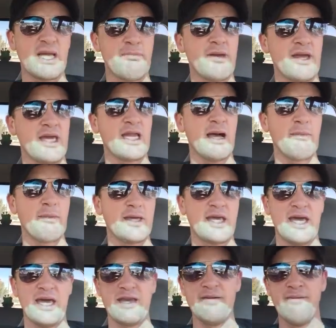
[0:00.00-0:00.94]
they pick it up
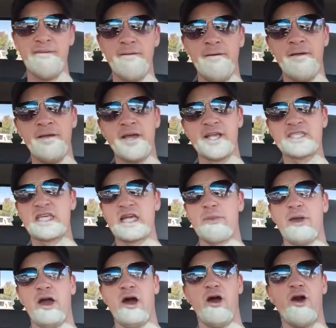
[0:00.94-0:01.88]
again, it's
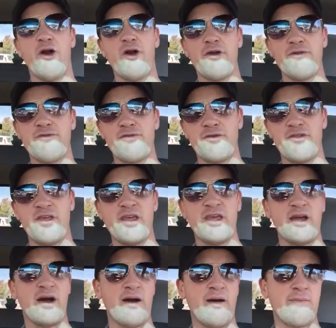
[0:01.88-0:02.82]
going to be hard for
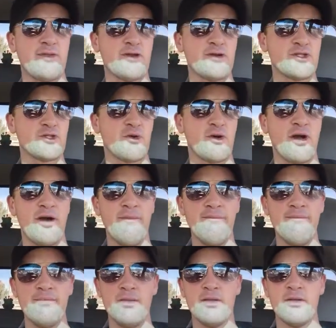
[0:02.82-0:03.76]
the uh, you know sort of